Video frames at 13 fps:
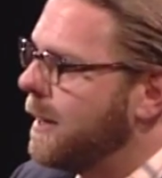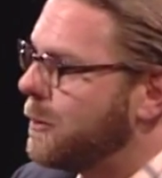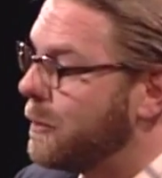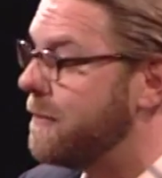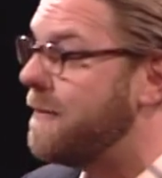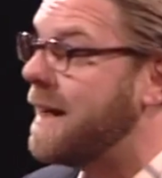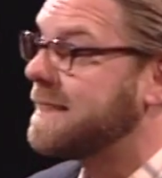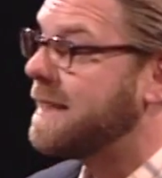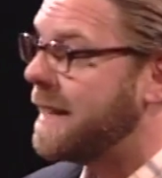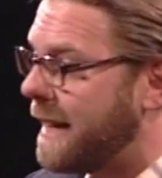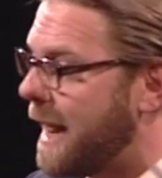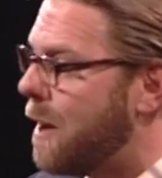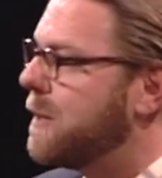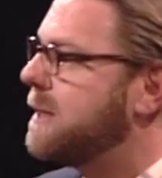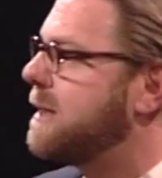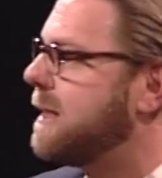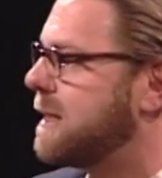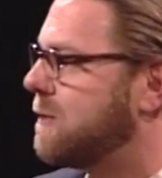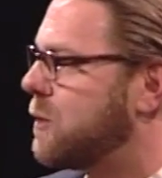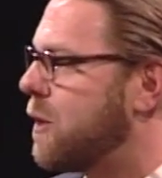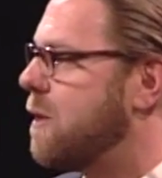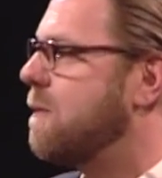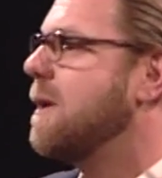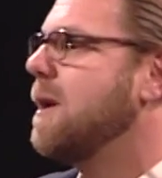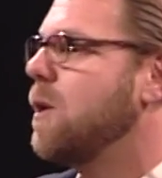it's really fascinating how these things have sort of